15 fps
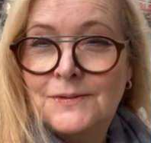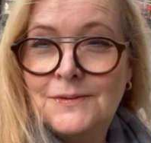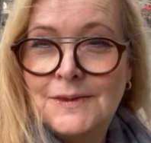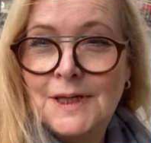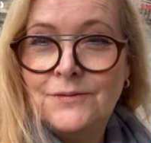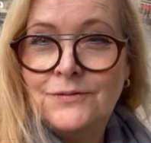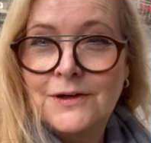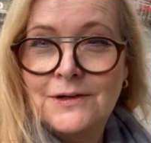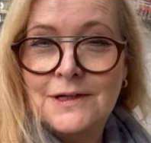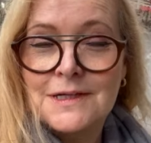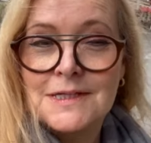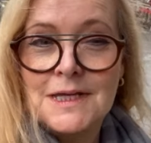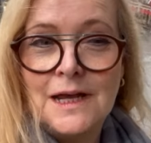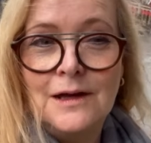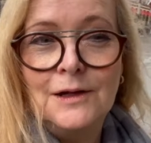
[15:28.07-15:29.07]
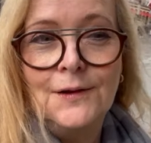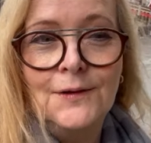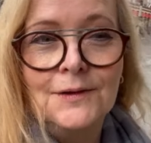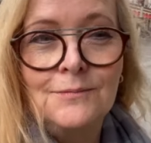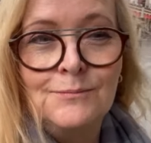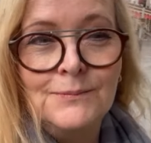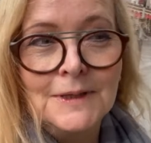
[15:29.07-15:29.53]
They've got a sale
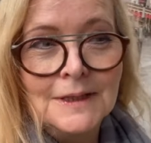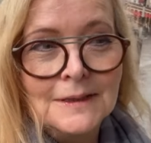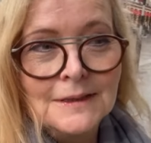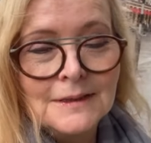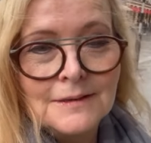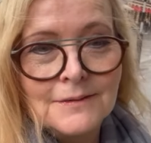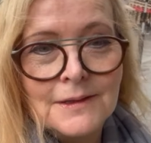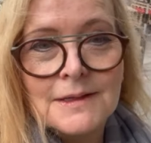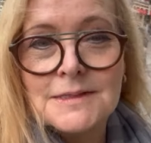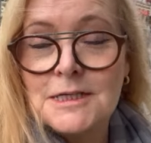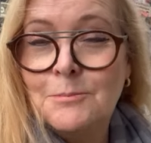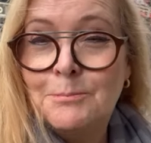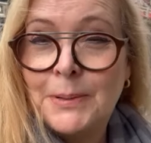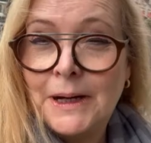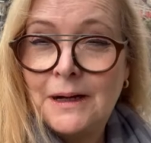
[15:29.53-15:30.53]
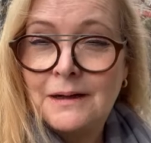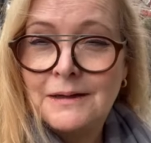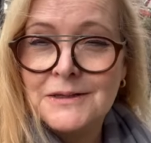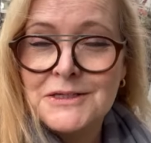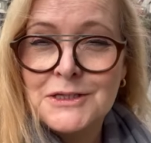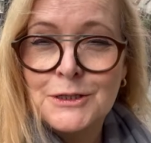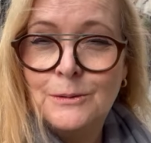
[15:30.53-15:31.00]
on. There's some
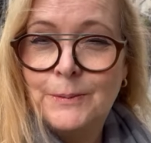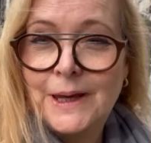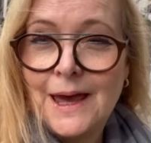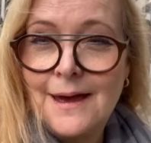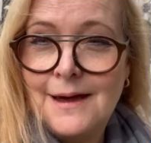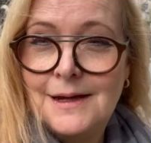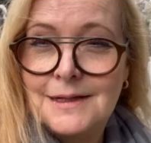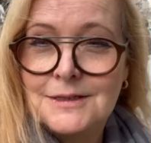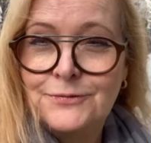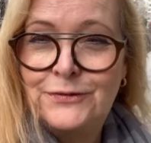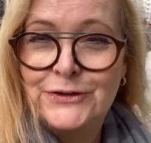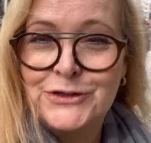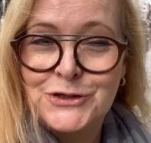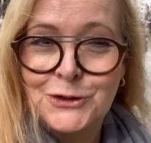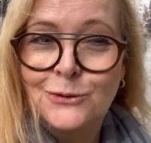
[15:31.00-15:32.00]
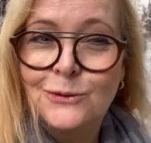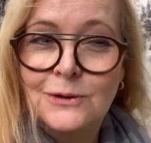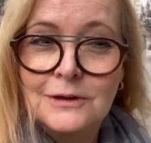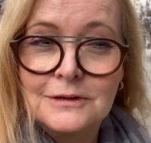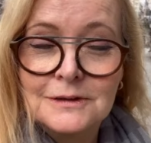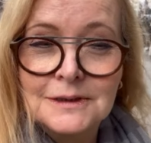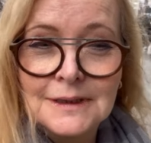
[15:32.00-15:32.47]
bargains to be had for
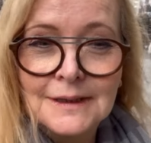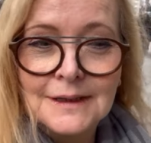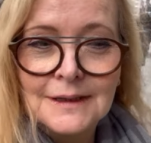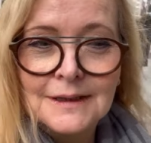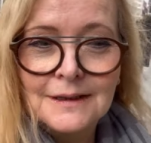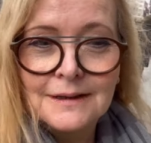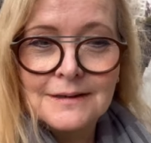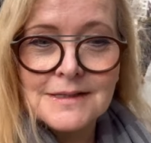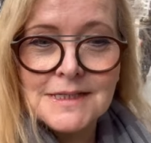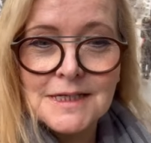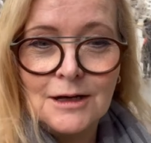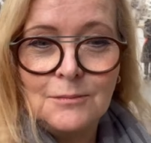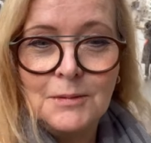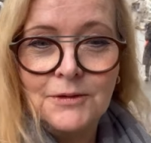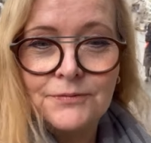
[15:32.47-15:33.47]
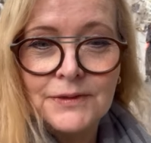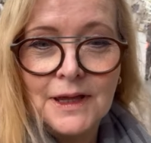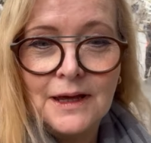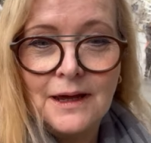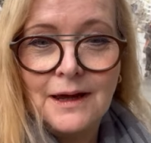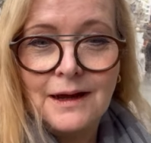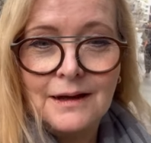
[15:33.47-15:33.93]
sure. Some of
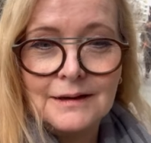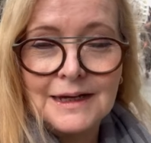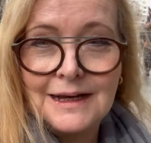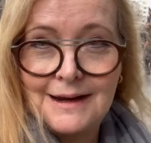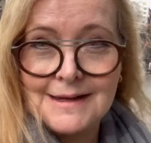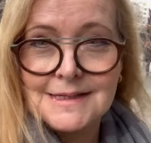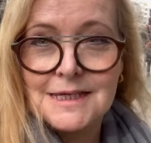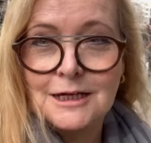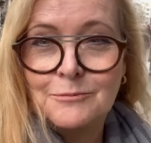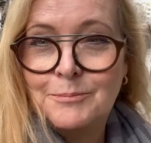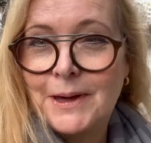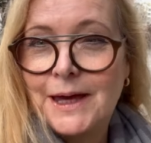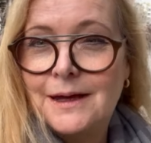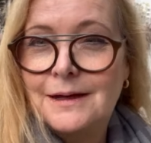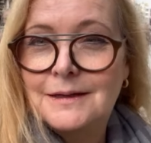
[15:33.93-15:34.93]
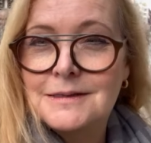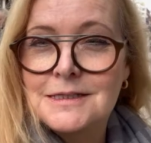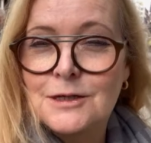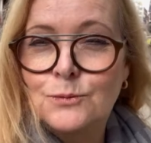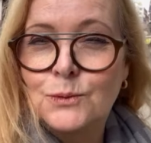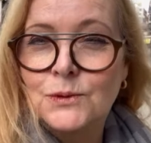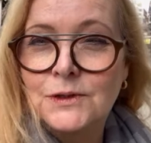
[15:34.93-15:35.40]
their classic bags,
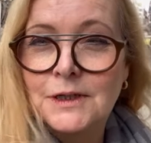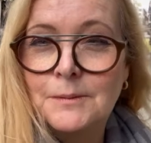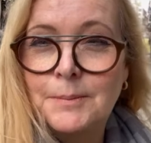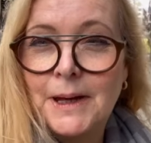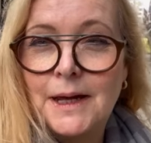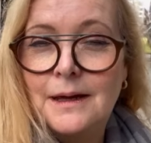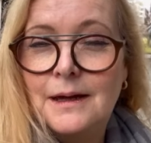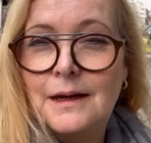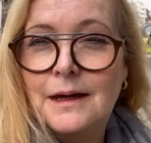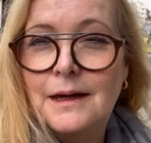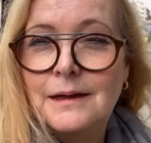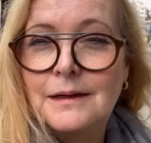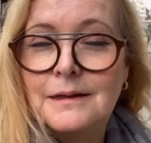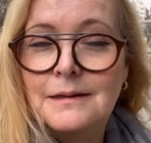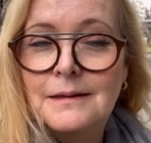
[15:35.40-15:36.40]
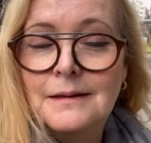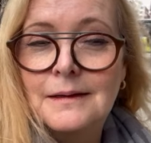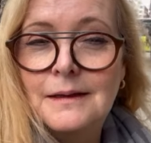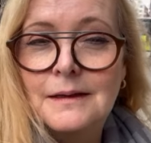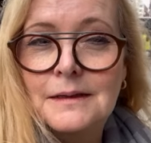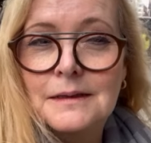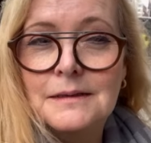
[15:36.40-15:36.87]
the Wonder bag,
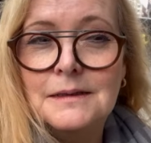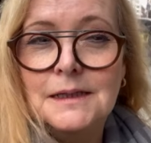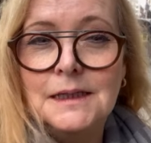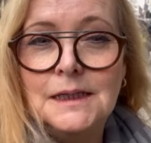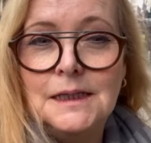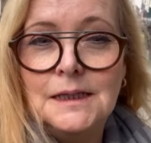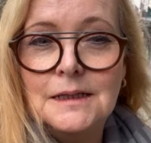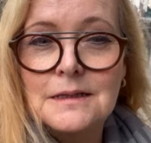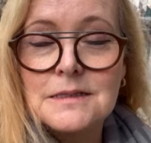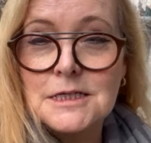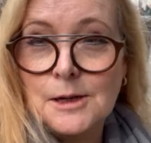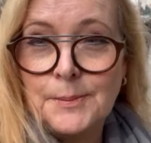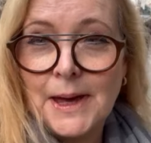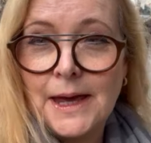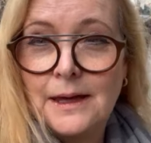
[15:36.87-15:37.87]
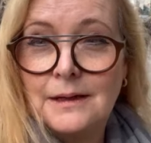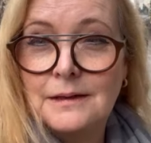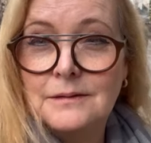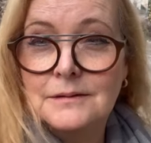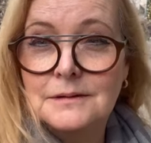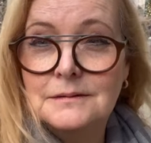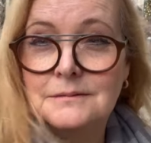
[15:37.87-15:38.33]
the top
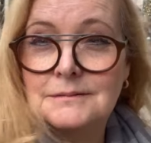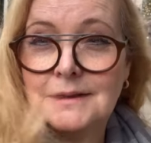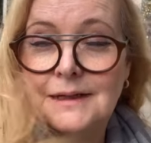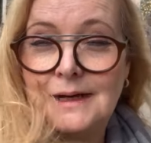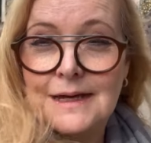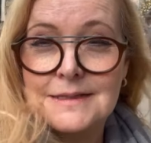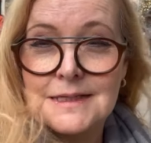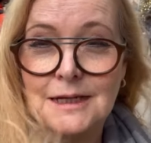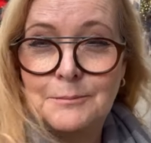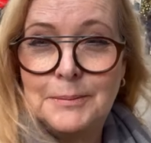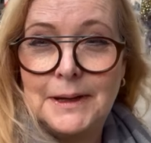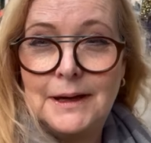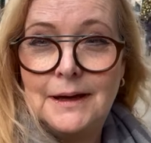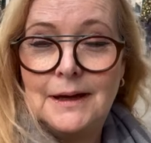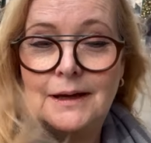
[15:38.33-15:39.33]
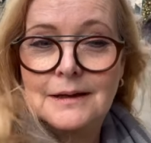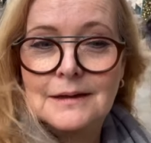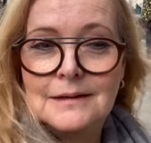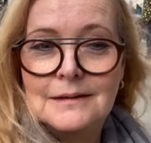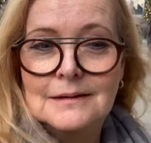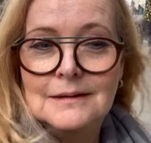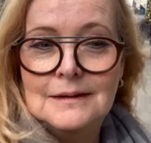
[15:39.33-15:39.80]
handle classic bag
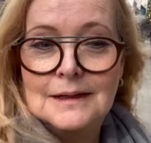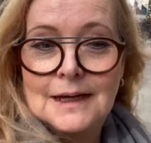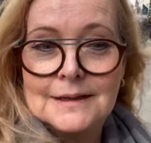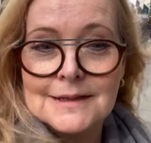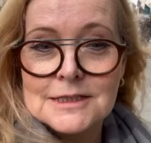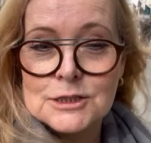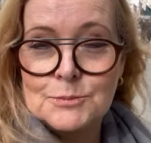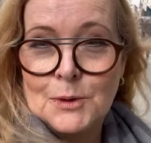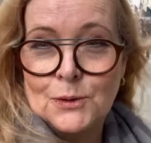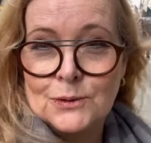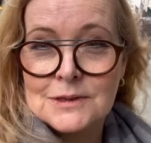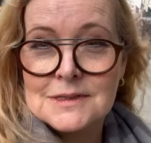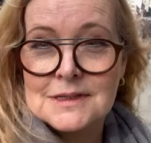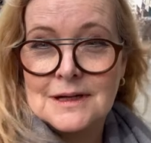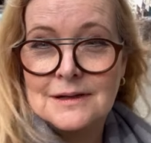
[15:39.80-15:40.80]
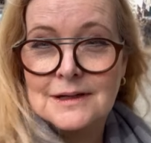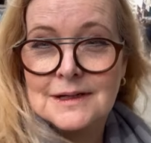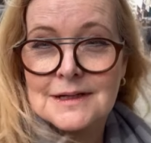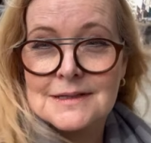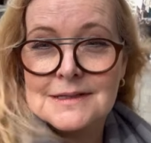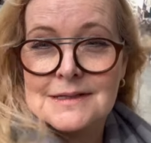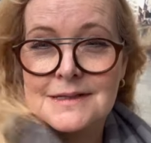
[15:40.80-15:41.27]
in the small
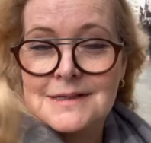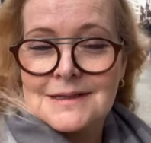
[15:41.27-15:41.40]
size.